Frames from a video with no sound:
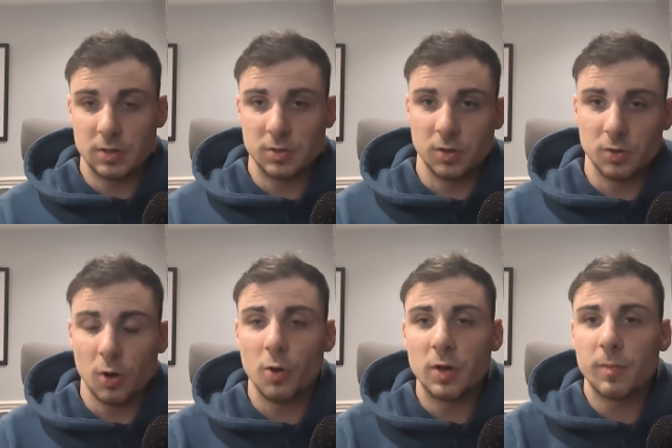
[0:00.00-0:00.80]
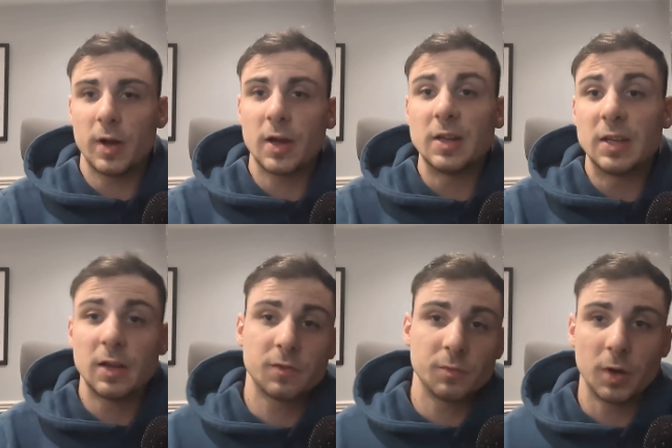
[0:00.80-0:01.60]
is that not only my
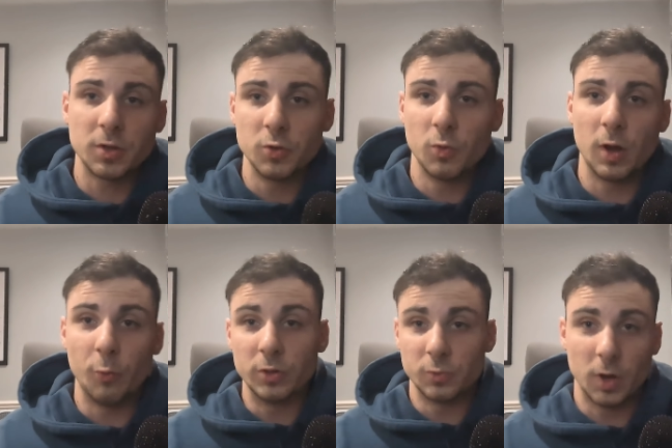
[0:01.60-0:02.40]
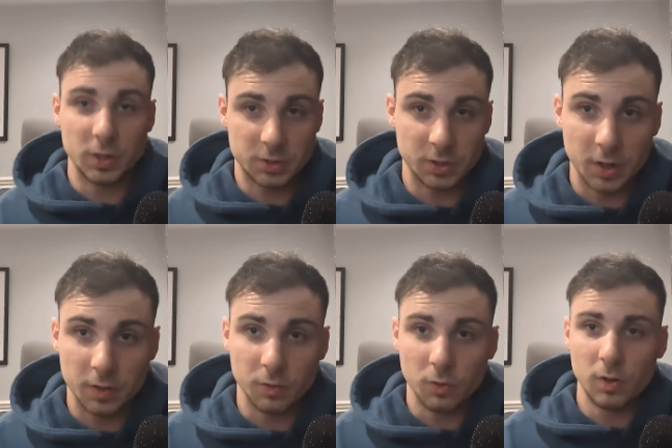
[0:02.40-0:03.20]
idea for my UI was worse than I
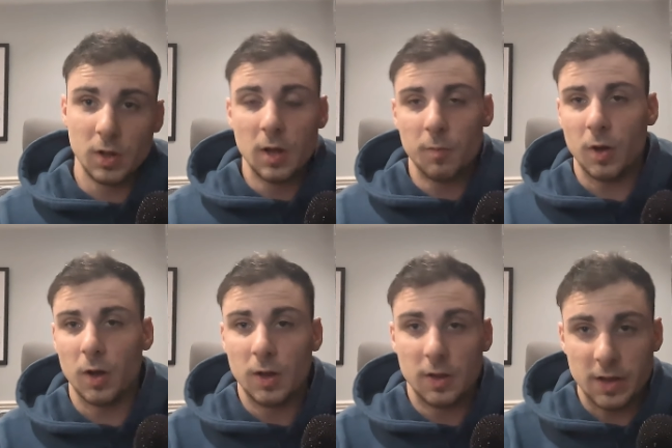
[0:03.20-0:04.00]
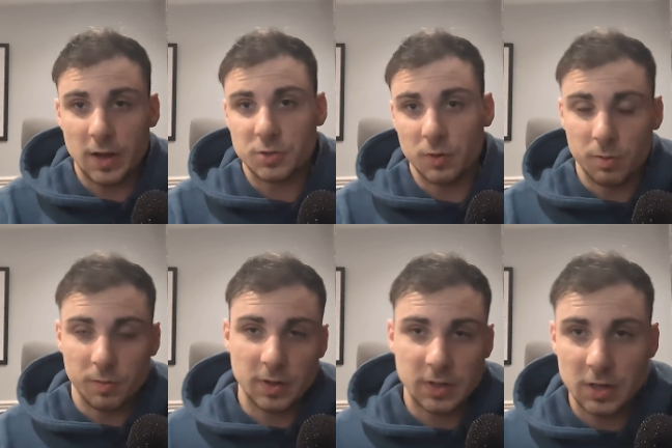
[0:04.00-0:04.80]
thought, but the actual
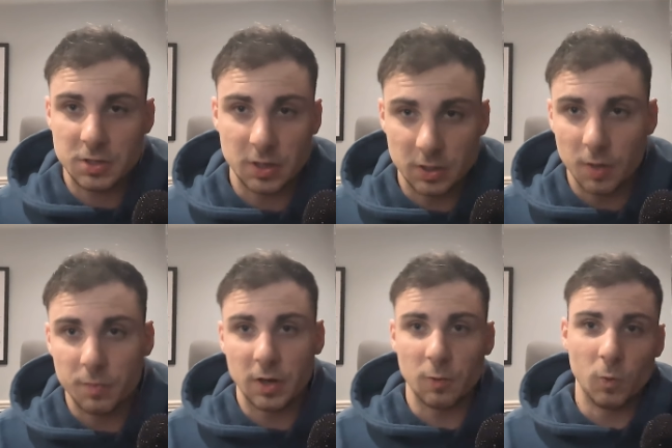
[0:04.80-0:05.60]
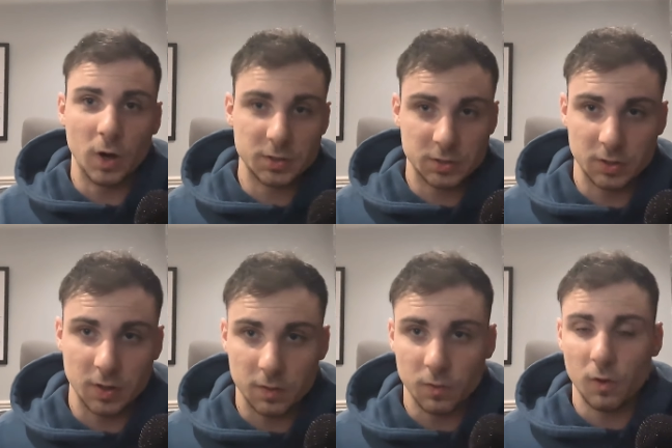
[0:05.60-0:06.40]
implementation ended up being worse than
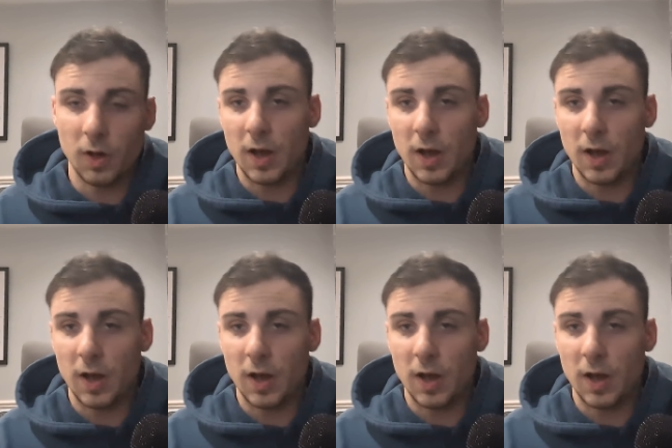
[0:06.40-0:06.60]
I thought.